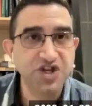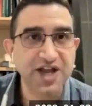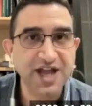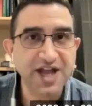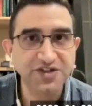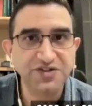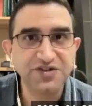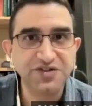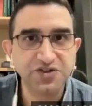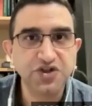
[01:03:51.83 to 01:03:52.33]

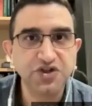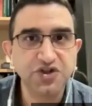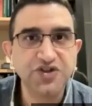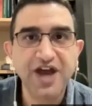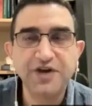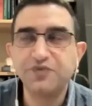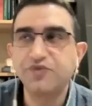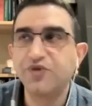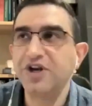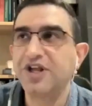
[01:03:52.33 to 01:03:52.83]
And
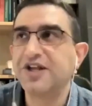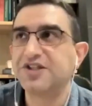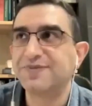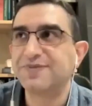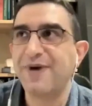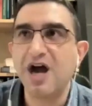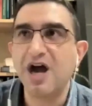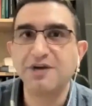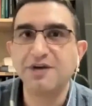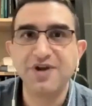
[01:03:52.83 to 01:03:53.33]
that really
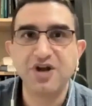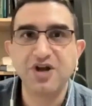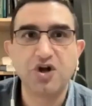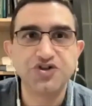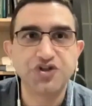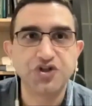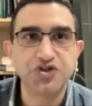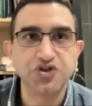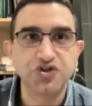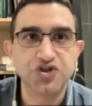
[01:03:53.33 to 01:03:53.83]
inspired me
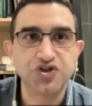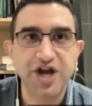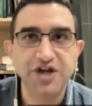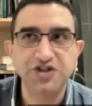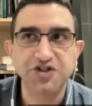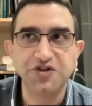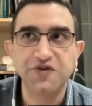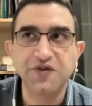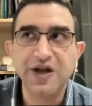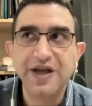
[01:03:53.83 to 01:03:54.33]
also to try
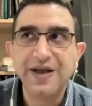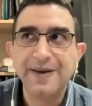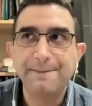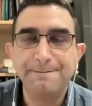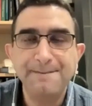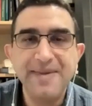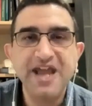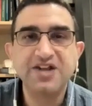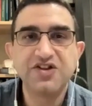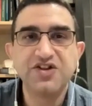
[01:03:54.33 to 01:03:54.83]
to
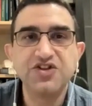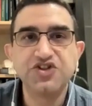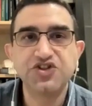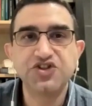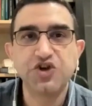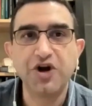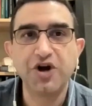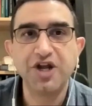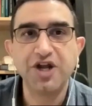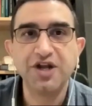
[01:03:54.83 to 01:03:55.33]
make the
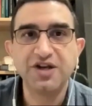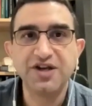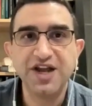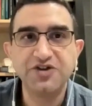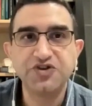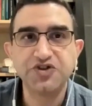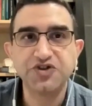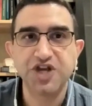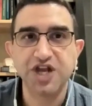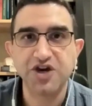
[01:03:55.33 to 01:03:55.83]
story
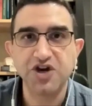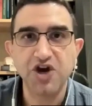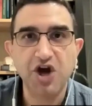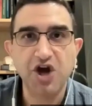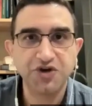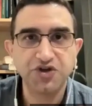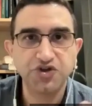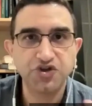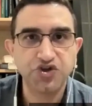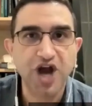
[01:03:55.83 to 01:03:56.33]
interesting,
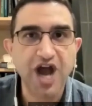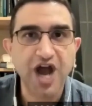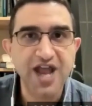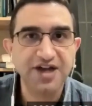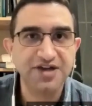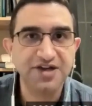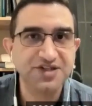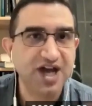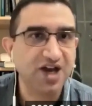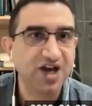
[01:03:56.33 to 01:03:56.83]
not dry
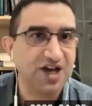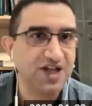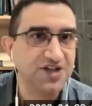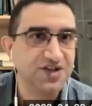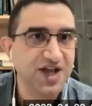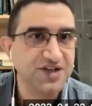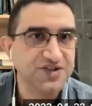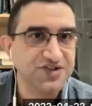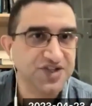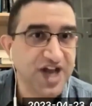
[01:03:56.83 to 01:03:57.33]
and dull
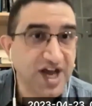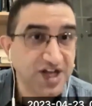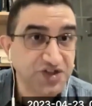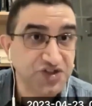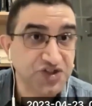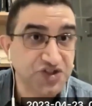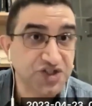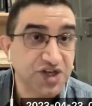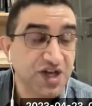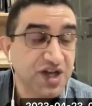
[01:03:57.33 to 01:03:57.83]
as
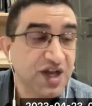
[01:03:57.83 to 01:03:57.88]
dust.